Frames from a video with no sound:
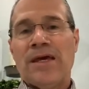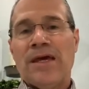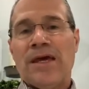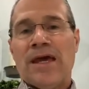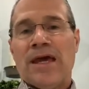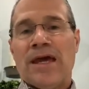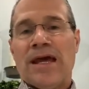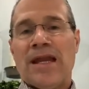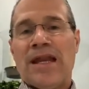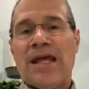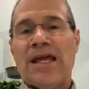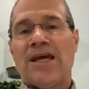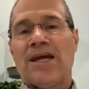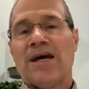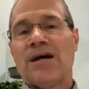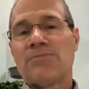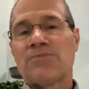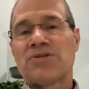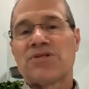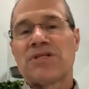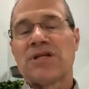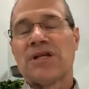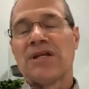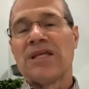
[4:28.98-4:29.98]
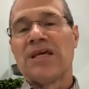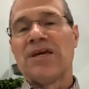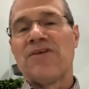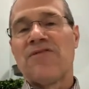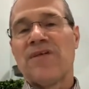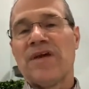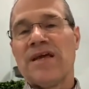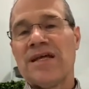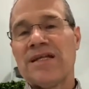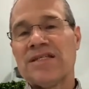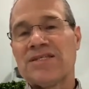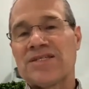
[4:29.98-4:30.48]
and he comes to live
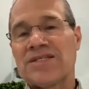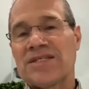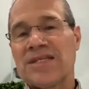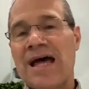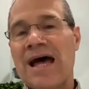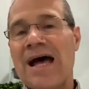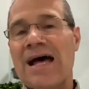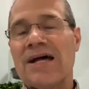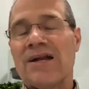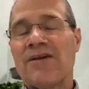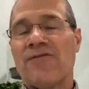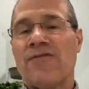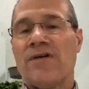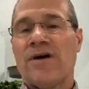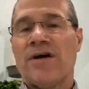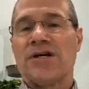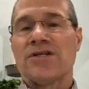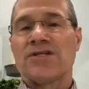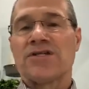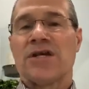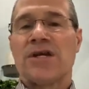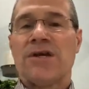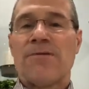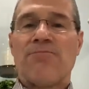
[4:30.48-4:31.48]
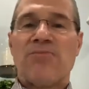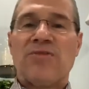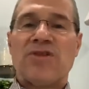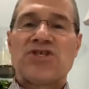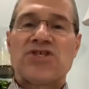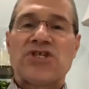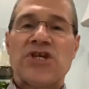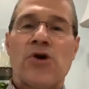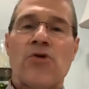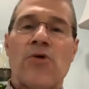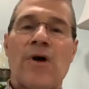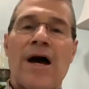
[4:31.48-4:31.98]
inside of us.
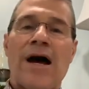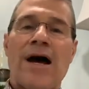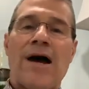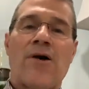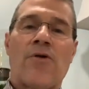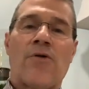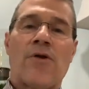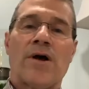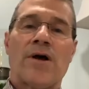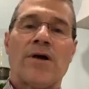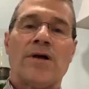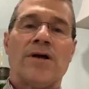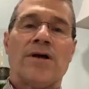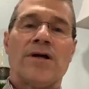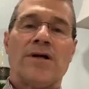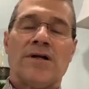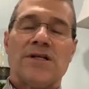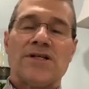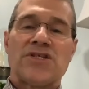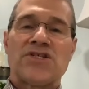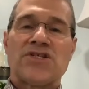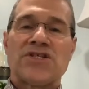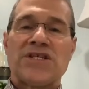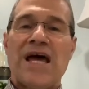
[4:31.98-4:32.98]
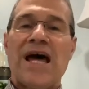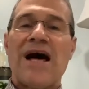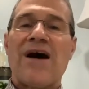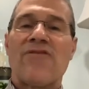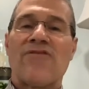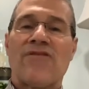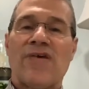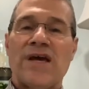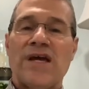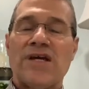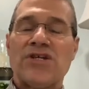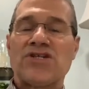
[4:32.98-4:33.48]
So our
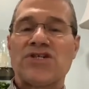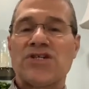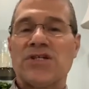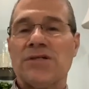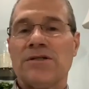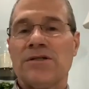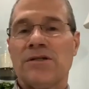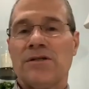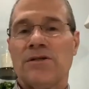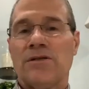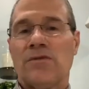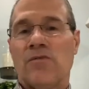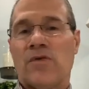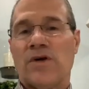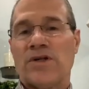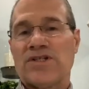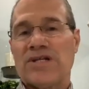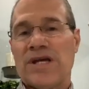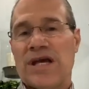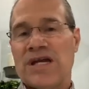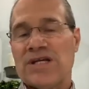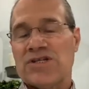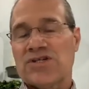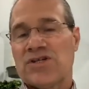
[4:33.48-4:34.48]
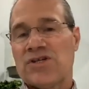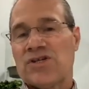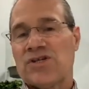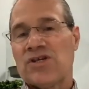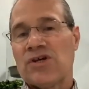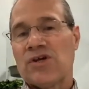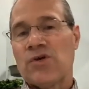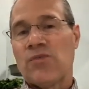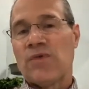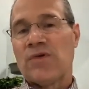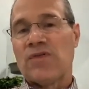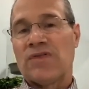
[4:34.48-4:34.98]
salvation, which has to
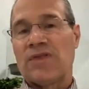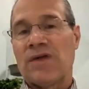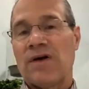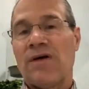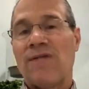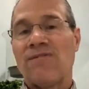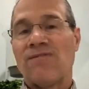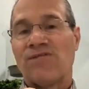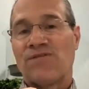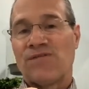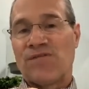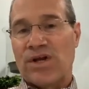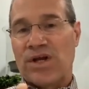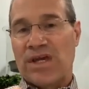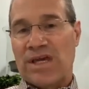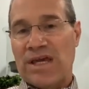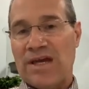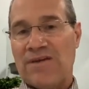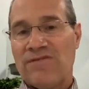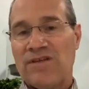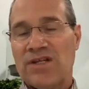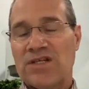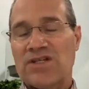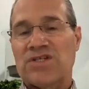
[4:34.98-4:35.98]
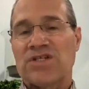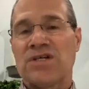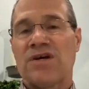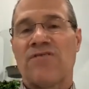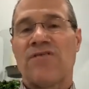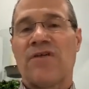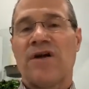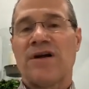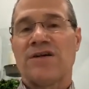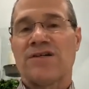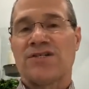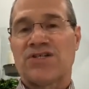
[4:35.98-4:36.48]
do with the forgiveness of
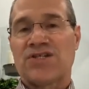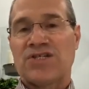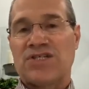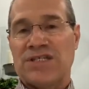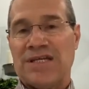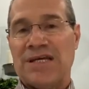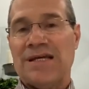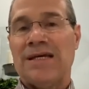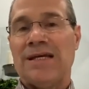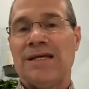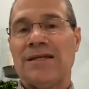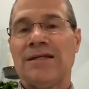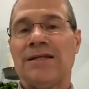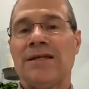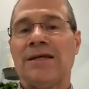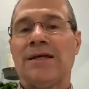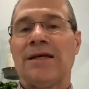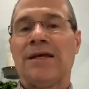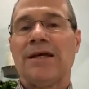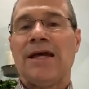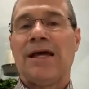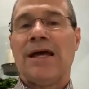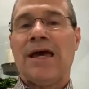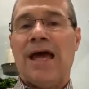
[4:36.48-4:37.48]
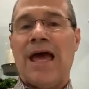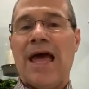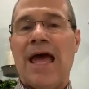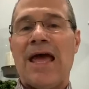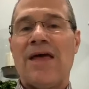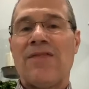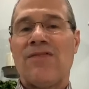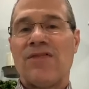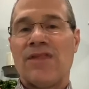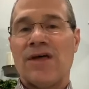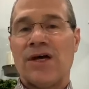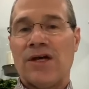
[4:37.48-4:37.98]
our sin
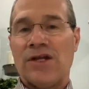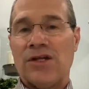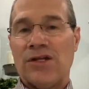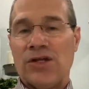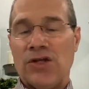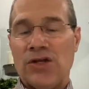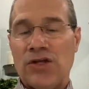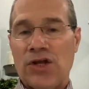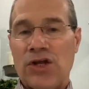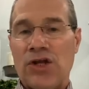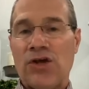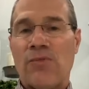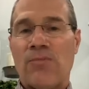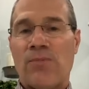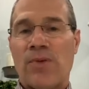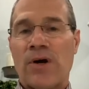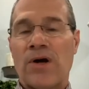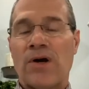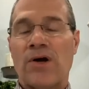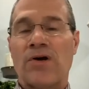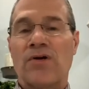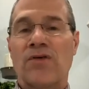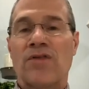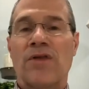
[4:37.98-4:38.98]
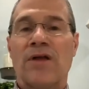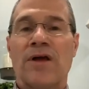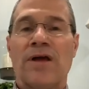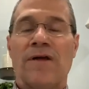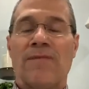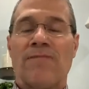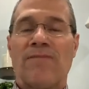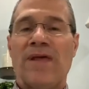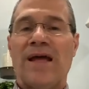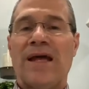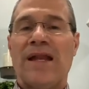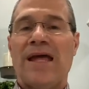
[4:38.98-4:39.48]
and the new birth,
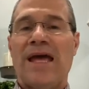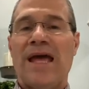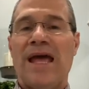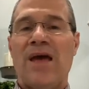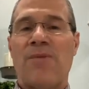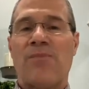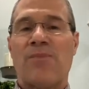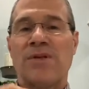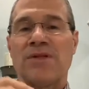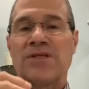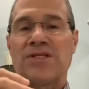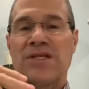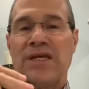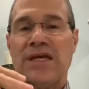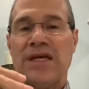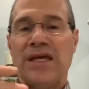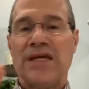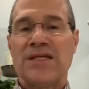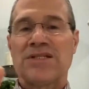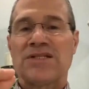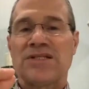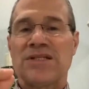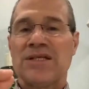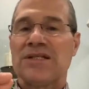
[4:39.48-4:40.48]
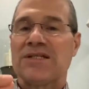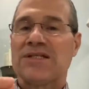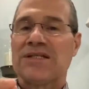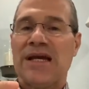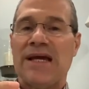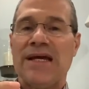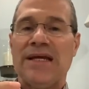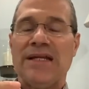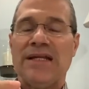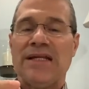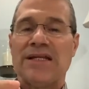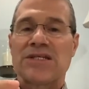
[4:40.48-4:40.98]
that happens
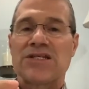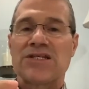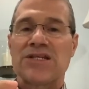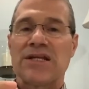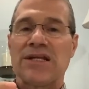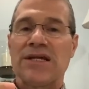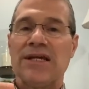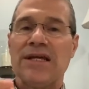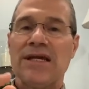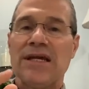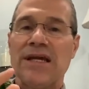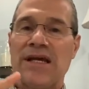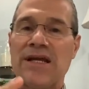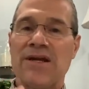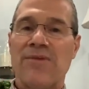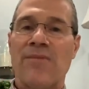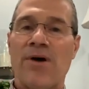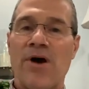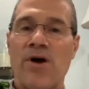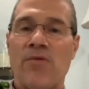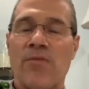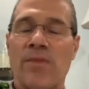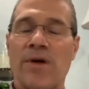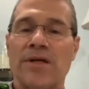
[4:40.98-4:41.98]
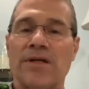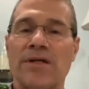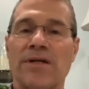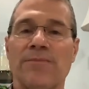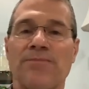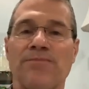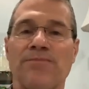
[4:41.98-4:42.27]
instantaneously in a moment.